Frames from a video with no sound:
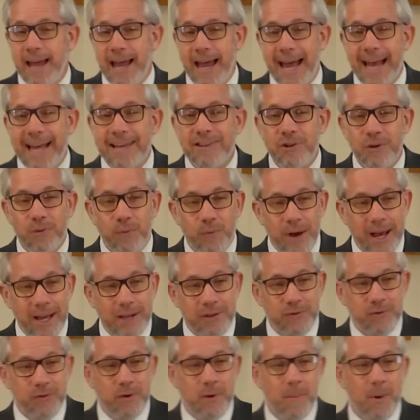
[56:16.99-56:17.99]
As a
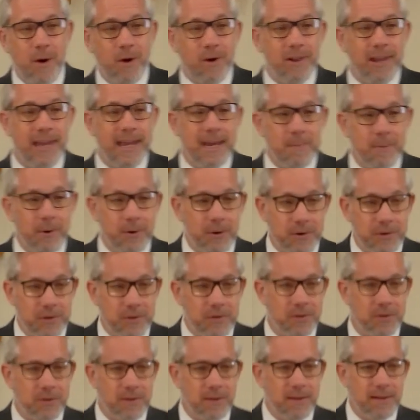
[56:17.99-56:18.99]
rest from our
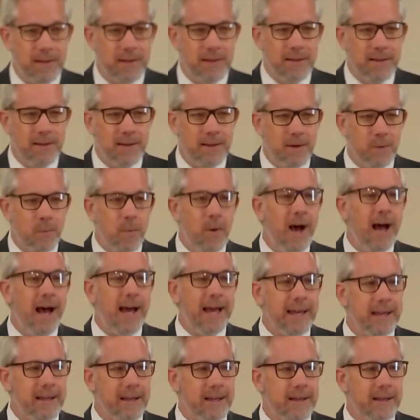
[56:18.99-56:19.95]
labors. Why?